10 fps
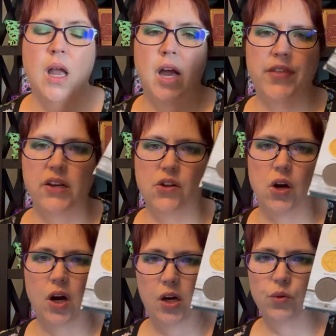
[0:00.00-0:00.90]
I think
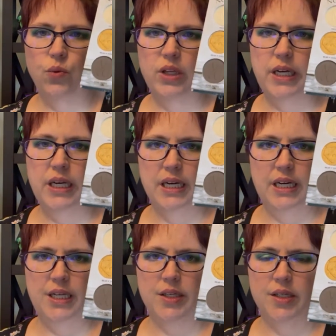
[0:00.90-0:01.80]
they're all really
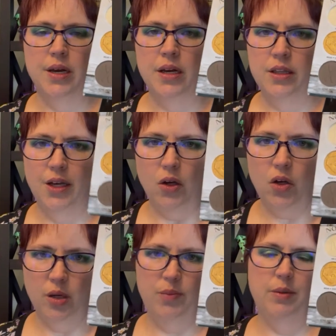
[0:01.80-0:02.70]
nice. They all
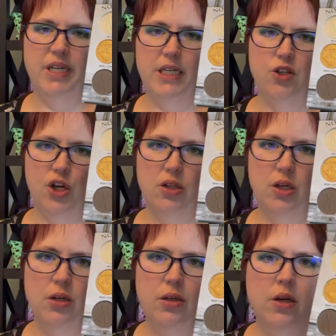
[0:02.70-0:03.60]
complement each
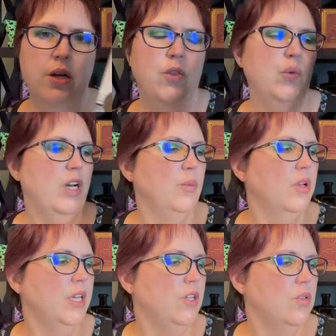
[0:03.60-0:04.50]
other. The one I
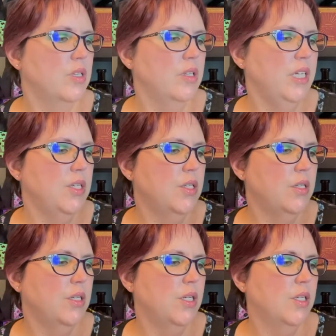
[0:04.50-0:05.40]
probably use the
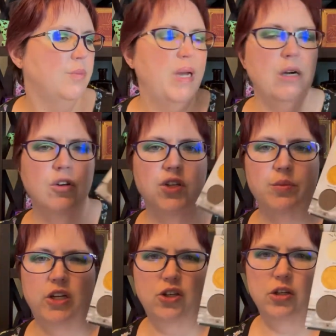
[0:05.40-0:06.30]
least is Powder
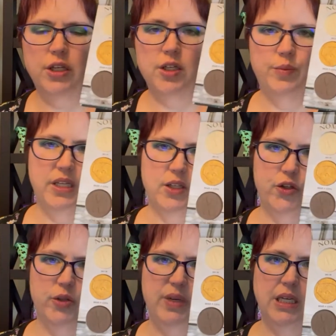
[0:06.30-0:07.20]
Specialist, but that's
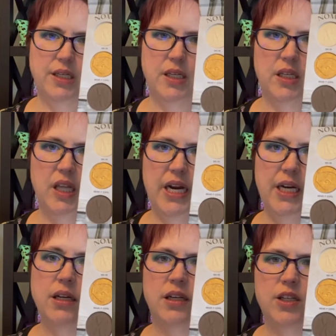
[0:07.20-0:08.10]
just because it's
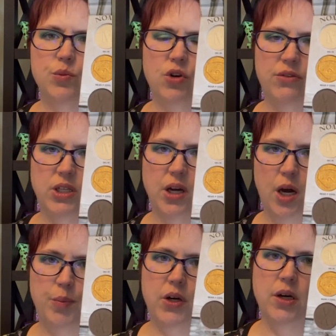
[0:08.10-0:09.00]
light and it's more of a
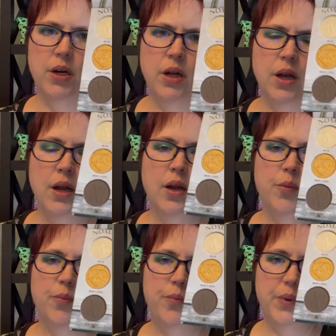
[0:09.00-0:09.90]
topper.
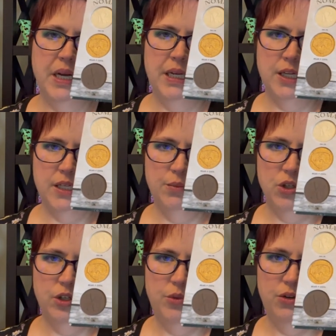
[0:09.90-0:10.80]
But it's
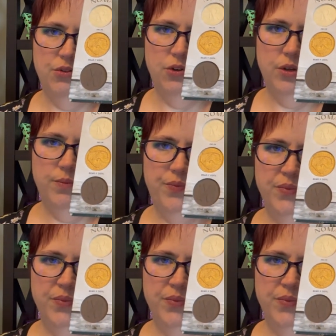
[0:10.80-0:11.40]
absolutely beautiful.